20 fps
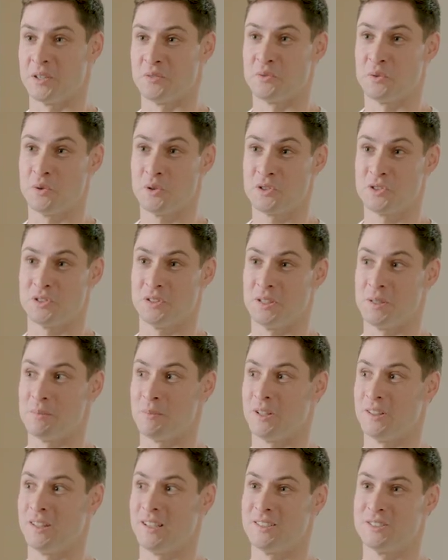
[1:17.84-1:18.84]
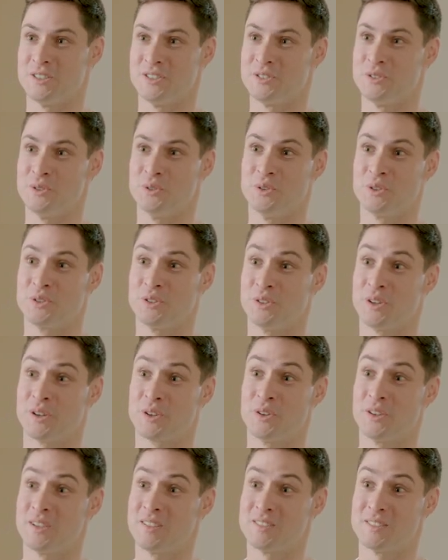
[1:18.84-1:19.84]
unfortunately my legs are still looking
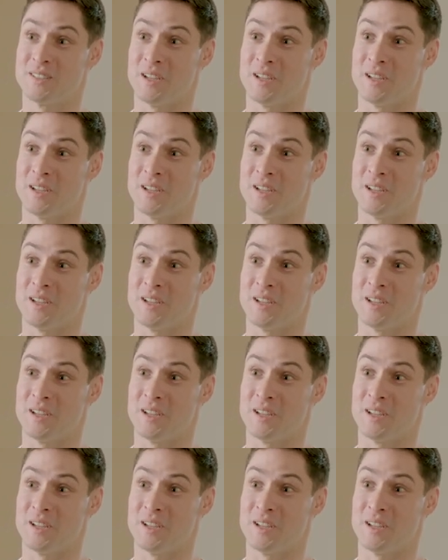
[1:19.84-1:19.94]
like cricket